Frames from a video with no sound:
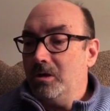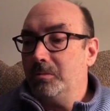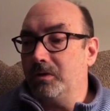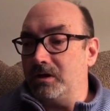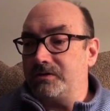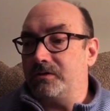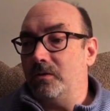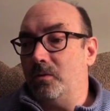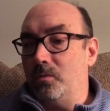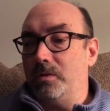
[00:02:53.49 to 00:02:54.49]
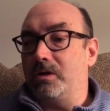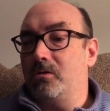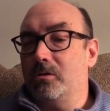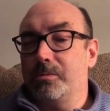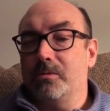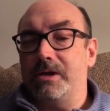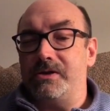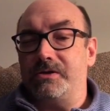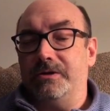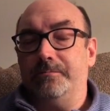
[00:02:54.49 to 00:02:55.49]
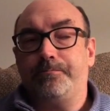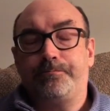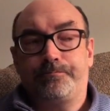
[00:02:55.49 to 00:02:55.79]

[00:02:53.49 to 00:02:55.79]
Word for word: Plus, when a corporation